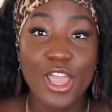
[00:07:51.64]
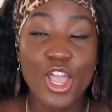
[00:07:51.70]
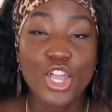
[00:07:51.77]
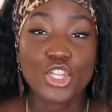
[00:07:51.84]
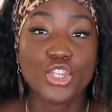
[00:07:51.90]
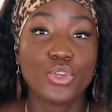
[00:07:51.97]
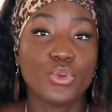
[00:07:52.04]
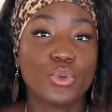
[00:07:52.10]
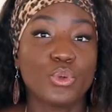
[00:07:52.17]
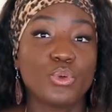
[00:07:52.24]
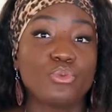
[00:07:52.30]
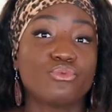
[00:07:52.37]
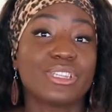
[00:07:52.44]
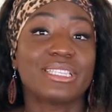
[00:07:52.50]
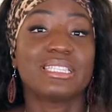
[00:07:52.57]
You
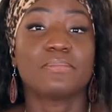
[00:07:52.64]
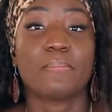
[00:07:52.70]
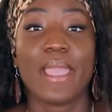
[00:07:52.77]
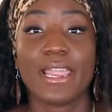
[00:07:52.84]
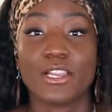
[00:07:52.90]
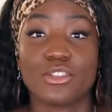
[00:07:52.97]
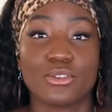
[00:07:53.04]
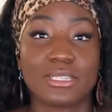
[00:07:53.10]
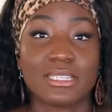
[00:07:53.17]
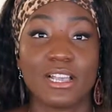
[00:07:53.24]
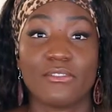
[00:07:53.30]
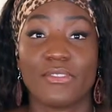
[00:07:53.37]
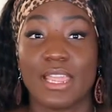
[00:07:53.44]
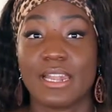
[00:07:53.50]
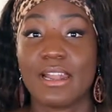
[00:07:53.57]
respect yourself
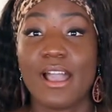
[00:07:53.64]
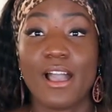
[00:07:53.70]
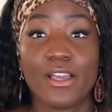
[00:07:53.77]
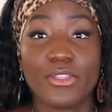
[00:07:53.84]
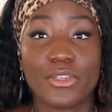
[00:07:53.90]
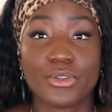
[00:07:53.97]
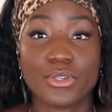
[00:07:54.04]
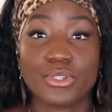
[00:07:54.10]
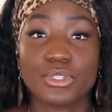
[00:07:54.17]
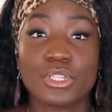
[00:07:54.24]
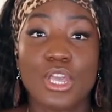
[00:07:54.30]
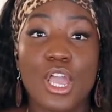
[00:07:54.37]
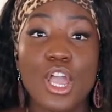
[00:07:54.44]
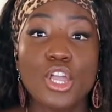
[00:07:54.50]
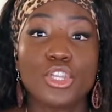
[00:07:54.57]
and others.
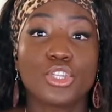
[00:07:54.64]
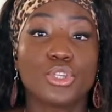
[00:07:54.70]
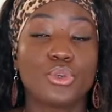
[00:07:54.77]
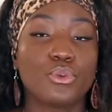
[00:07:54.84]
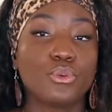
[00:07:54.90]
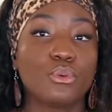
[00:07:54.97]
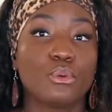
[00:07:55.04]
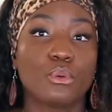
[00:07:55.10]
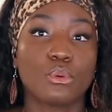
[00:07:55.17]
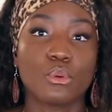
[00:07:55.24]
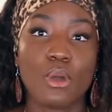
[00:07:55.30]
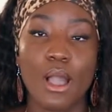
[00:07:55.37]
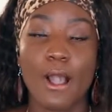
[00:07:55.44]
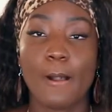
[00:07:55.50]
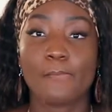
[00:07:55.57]
You
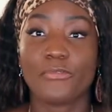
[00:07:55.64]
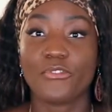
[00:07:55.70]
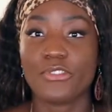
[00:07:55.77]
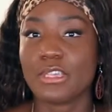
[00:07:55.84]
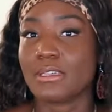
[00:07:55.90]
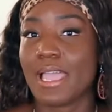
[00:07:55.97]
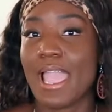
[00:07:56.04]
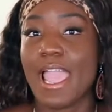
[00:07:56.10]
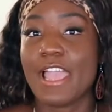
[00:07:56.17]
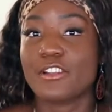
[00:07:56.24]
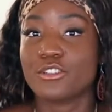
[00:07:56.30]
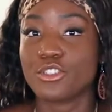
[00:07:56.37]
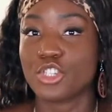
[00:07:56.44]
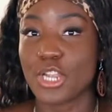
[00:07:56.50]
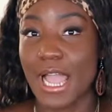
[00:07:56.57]
feel
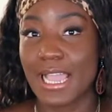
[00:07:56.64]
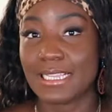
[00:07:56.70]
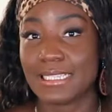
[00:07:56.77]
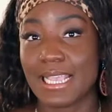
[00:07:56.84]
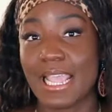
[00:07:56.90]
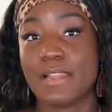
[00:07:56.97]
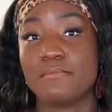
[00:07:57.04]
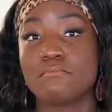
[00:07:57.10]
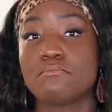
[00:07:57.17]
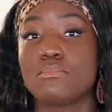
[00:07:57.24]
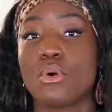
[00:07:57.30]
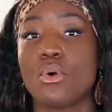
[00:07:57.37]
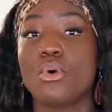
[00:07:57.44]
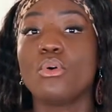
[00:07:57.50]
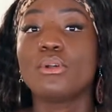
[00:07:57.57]
energized and
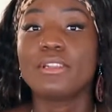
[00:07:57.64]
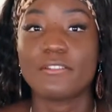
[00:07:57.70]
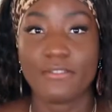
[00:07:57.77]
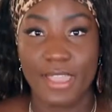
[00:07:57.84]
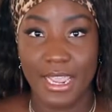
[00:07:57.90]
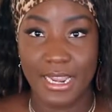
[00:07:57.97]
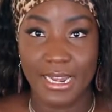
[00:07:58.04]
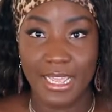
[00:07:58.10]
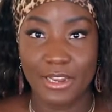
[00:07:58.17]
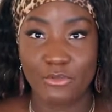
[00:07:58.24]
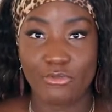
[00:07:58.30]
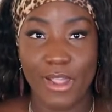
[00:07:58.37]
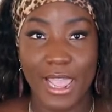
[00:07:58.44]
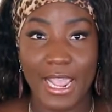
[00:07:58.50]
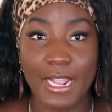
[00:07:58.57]
motivated,
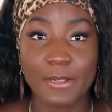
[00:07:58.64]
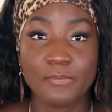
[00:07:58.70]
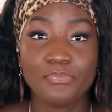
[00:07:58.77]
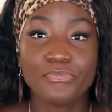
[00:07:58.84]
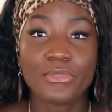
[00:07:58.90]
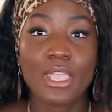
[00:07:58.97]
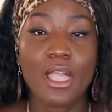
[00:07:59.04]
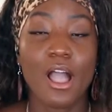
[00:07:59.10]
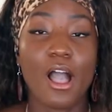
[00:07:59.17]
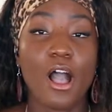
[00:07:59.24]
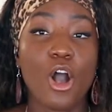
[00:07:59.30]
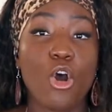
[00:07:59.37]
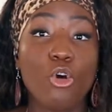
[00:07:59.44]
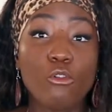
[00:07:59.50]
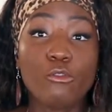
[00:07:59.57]
right?
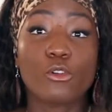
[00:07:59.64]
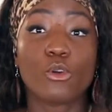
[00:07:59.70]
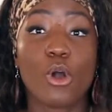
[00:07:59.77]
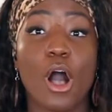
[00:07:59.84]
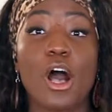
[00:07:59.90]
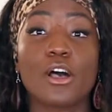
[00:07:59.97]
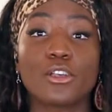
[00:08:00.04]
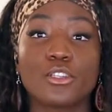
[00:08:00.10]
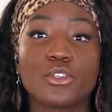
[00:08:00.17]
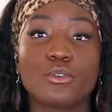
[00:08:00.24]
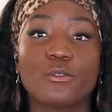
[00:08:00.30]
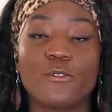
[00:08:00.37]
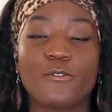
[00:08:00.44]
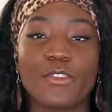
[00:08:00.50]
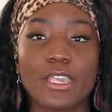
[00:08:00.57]
Overall, you
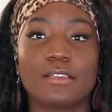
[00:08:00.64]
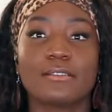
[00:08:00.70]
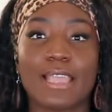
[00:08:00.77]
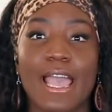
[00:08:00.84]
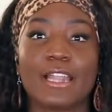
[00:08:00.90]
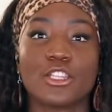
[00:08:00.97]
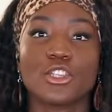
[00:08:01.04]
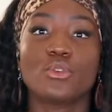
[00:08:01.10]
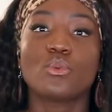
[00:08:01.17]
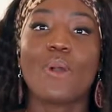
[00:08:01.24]
feel that you